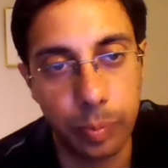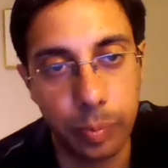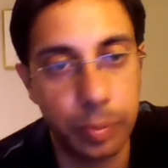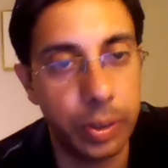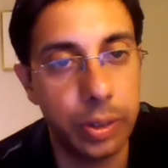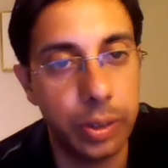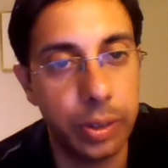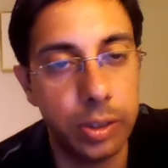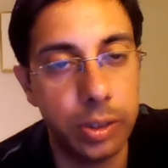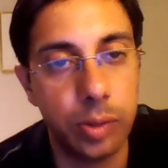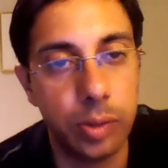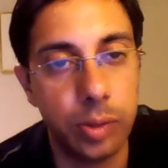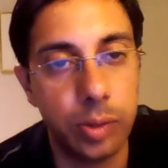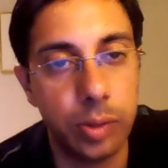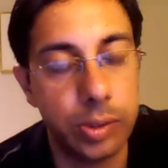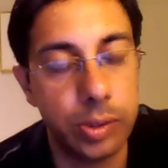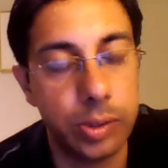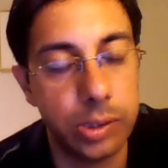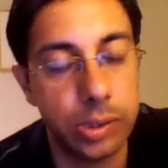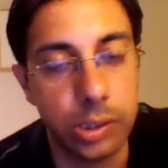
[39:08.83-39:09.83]
print it out
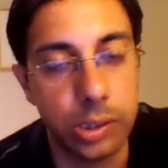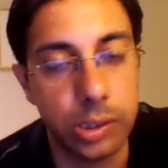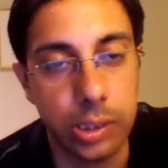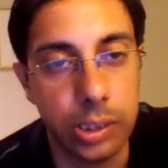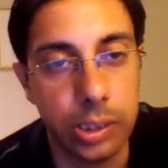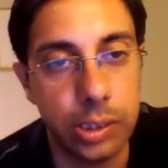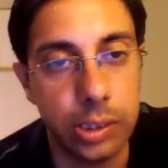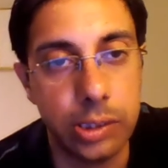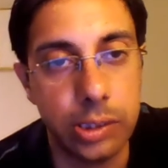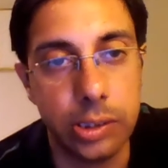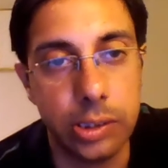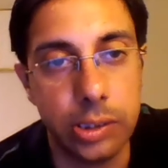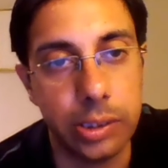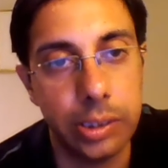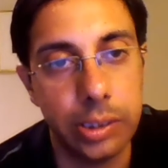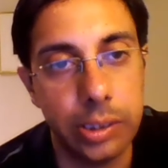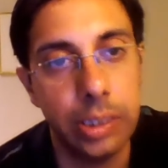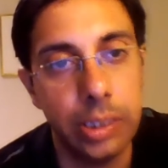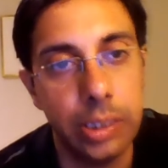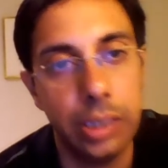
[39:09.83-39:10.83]
as an integer.
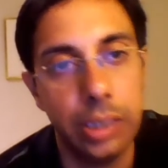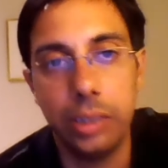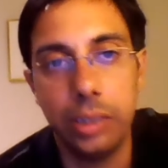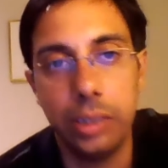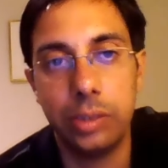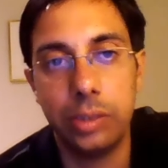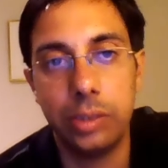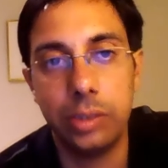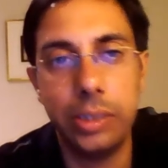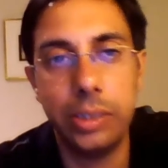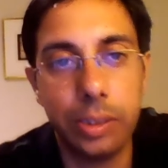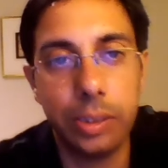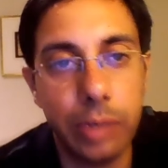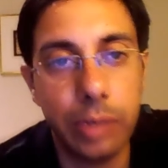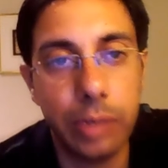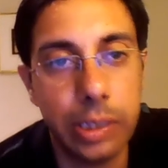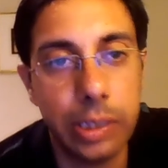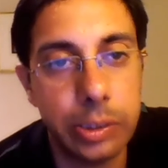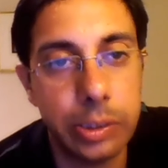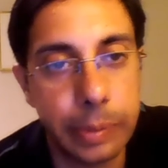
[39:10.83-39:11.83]
So these are very
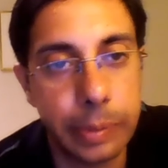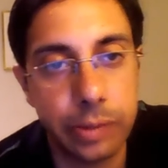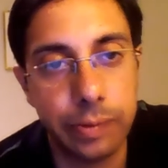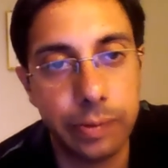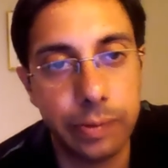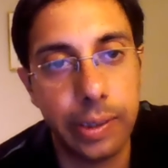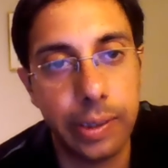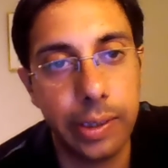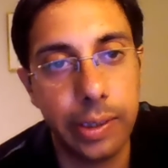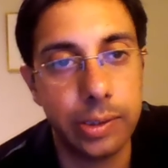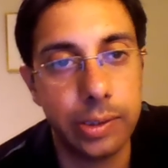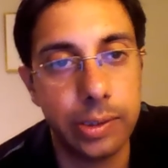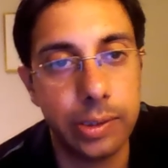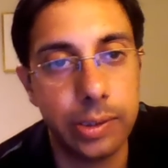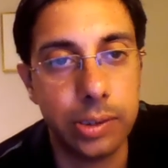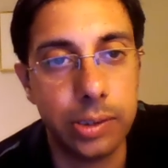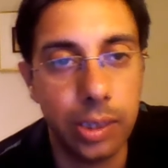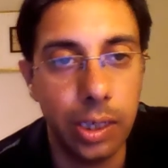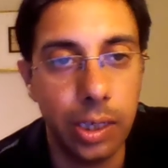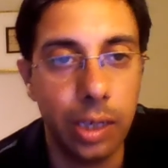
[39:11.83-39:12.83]
specific cases.
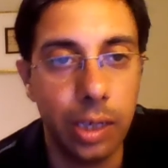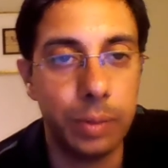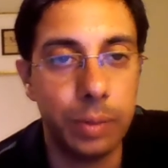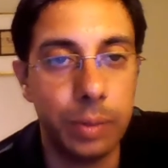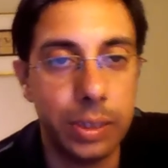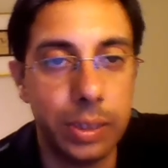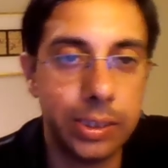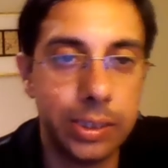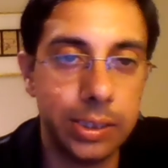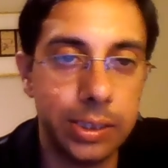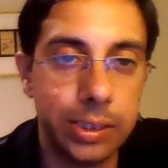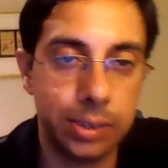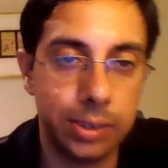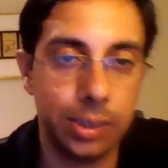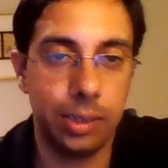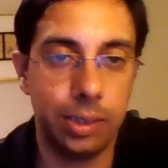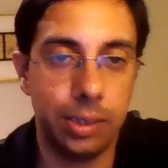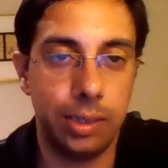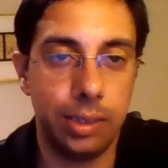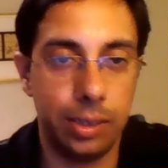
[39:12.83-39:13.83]
But it says
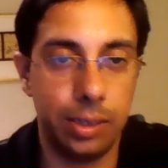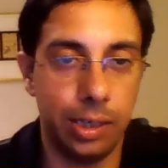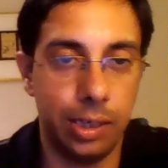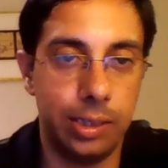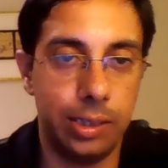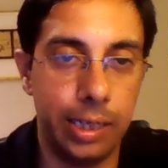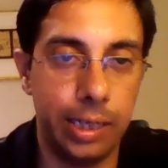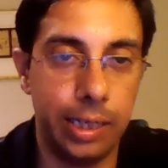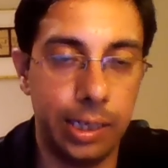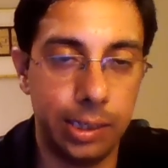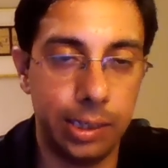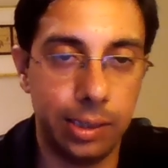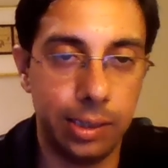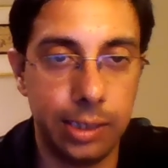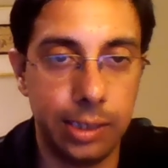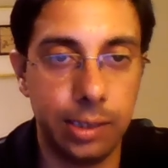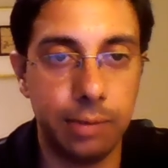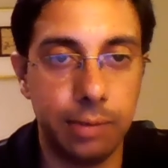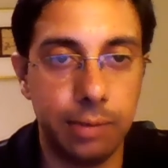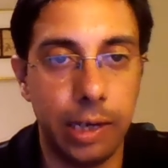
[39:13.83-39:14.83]

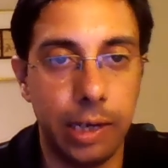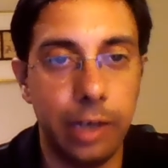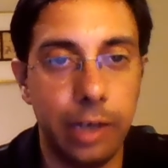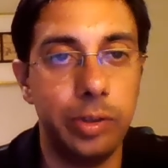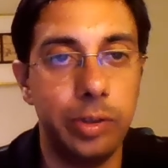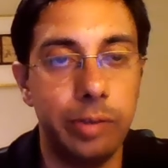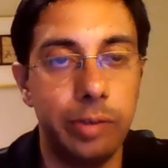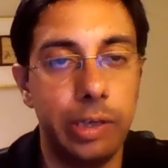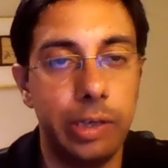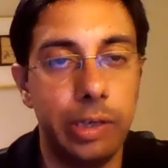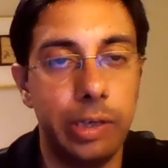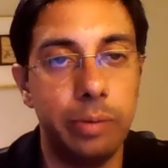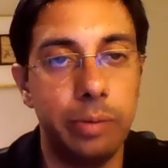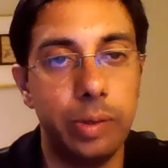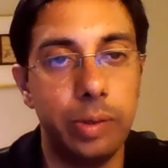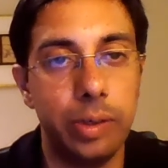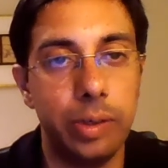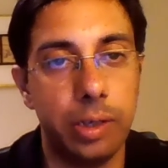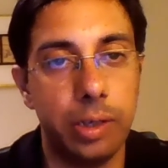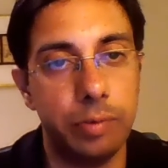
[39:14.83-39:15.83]
take the value in the
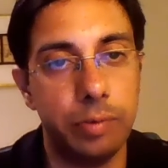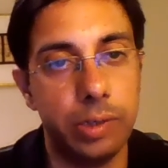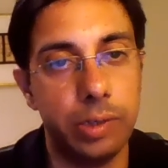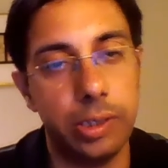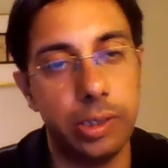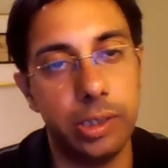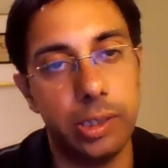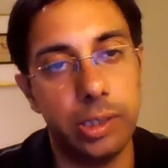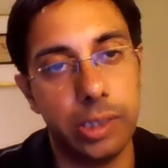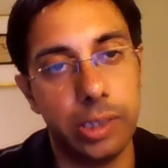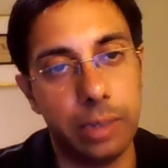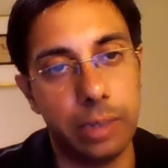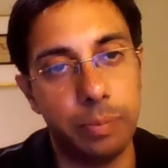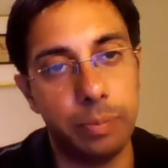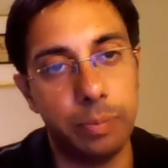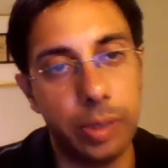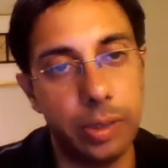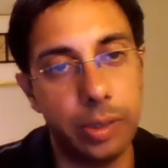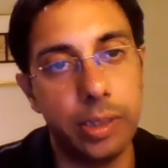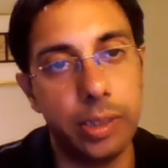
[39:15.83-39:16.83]
variable, convert it, and
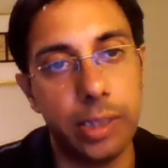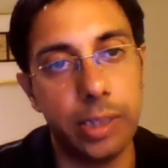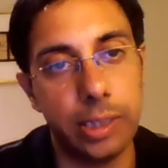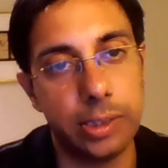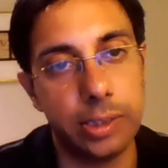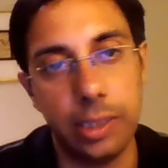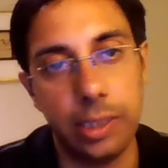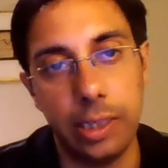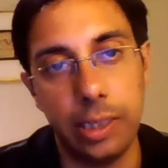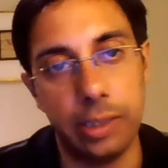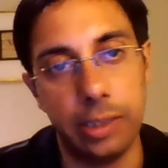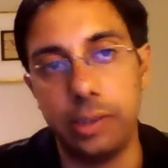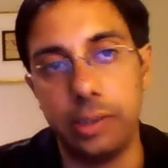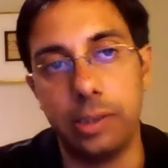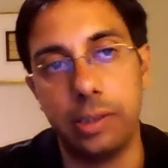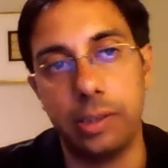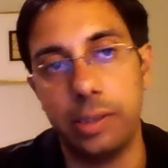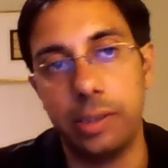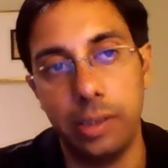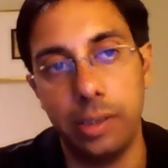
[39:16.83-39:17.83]
print it as an integer.
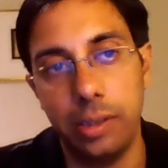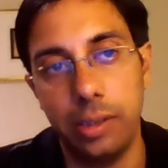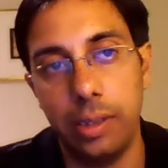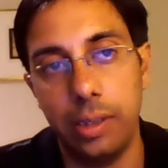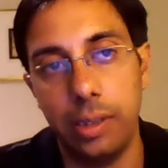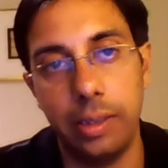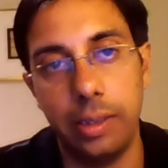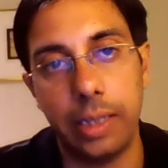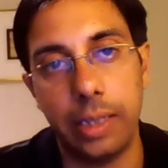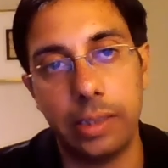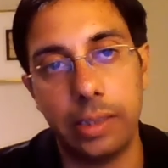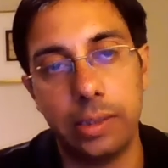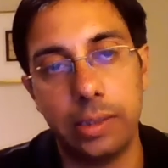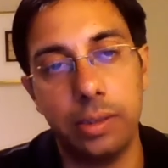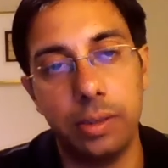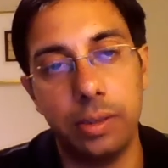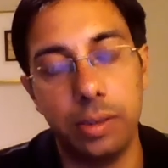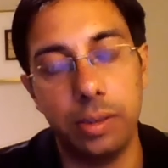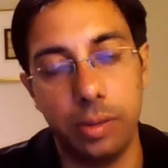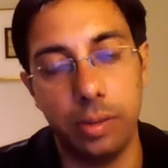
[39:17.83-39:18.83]
That's
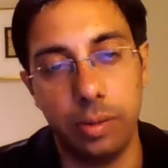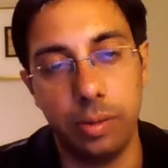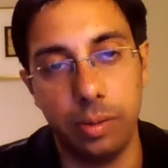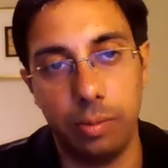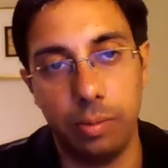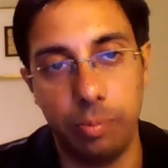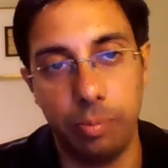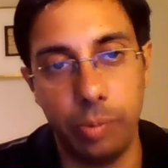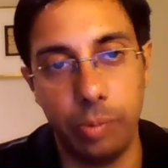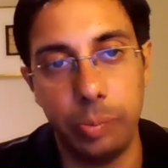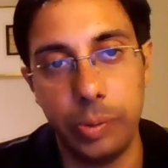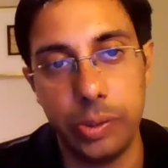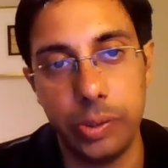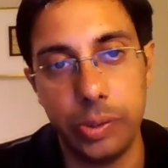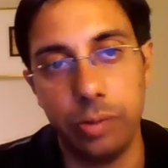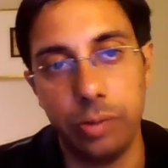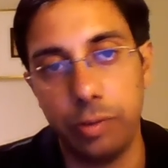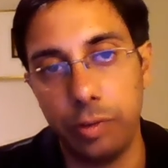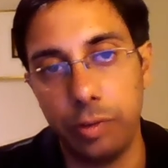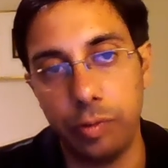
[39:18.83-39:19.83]
the purpose
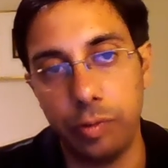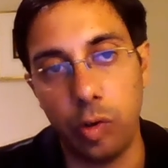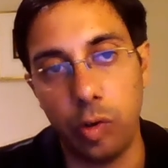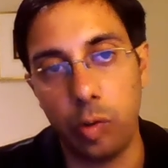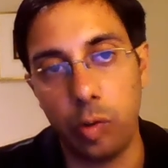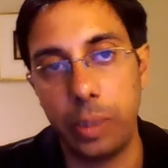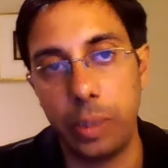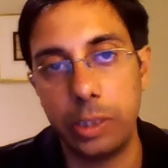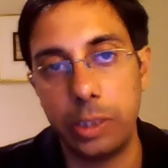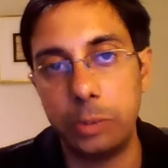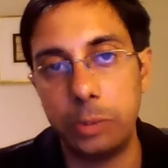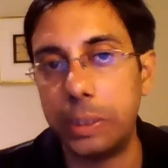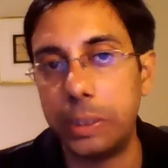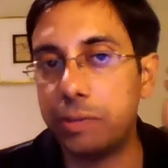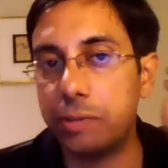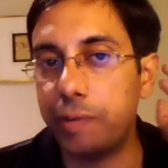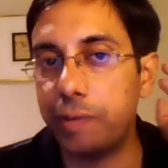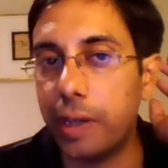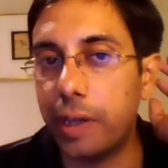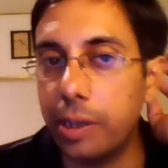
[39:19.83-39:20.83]
of a format
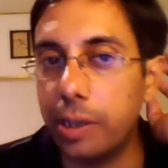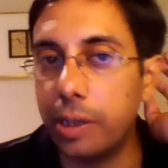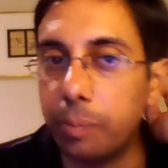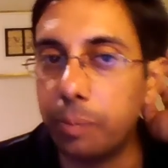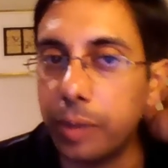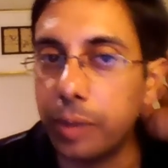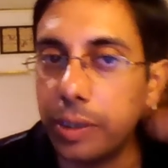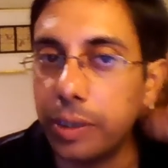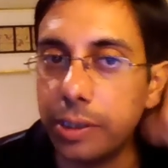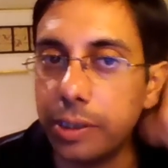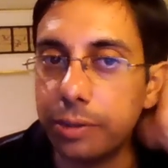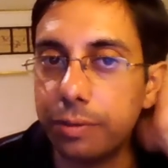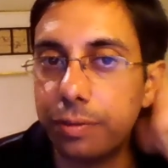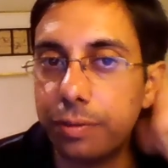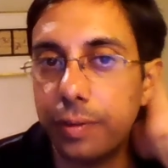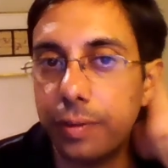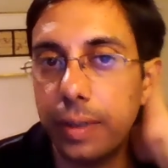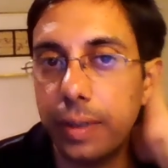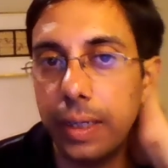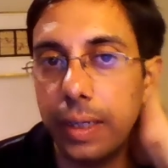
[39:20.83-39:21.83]
specifier in printf.
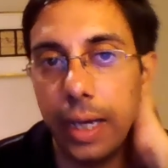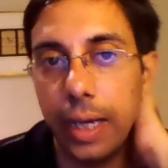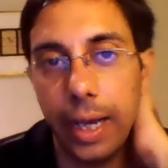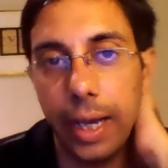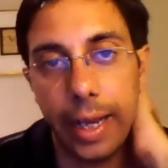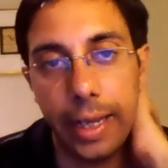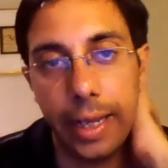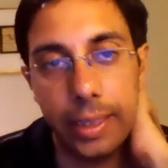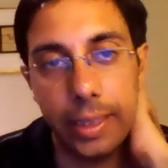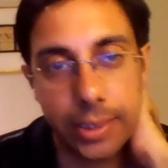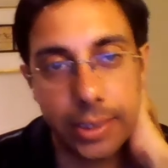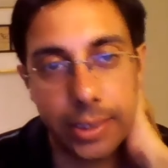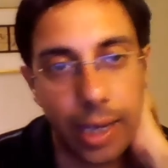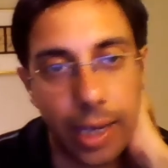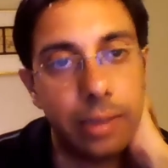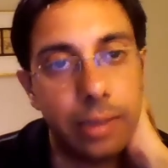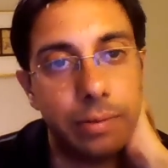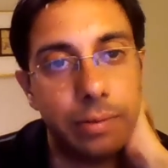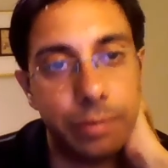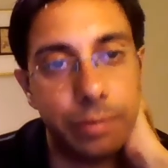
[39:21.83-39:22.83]
In scanf,